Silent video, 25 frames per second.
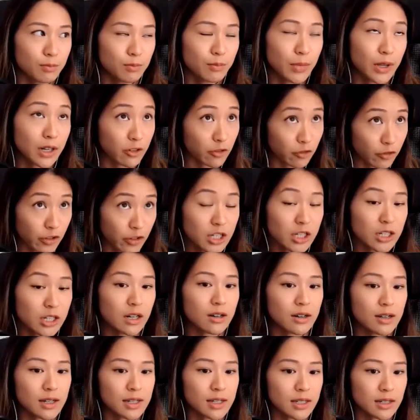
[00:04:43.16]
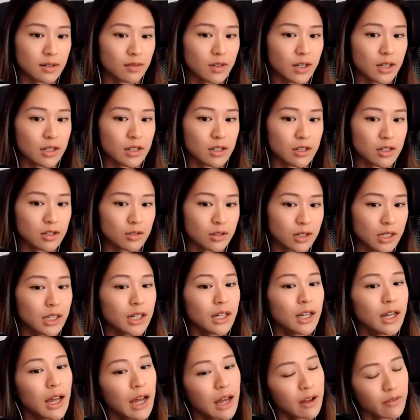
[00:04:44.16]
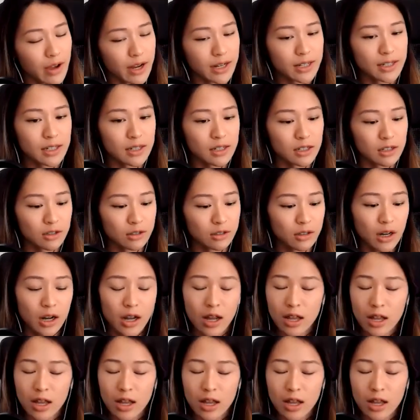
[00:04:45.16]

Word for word: beneficiaries of the industry have access to.